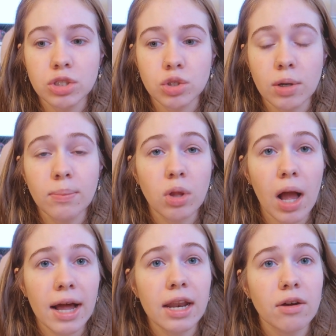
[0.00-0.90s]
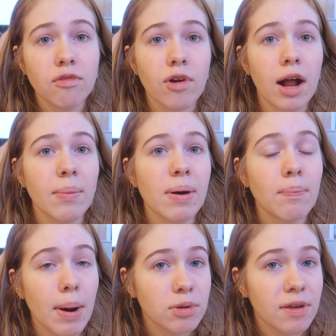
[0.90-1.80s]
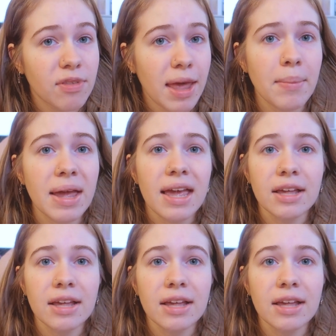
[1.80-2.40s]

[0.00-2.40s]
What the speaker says: drew blood from both of them.